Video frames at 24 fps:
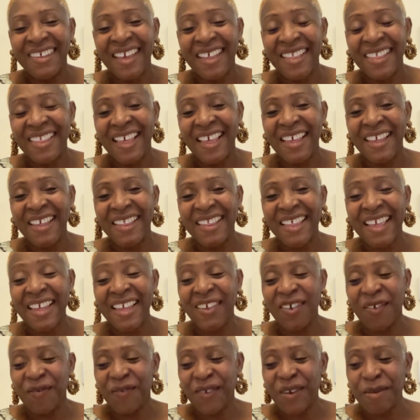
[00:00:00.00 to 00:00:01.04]
Yeah,
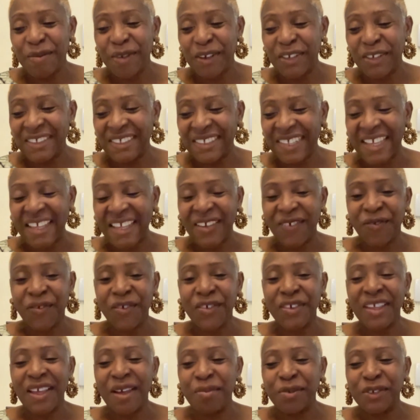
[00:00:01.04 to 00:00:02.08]
thank you very much. Thank you for
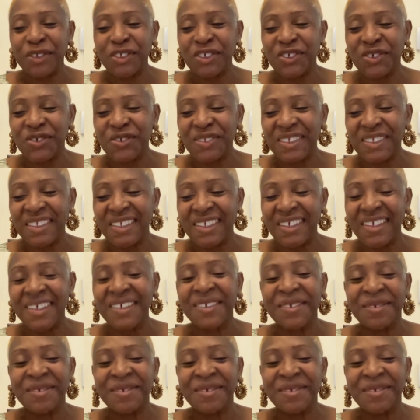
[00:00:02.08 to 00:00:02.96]
the opportunity.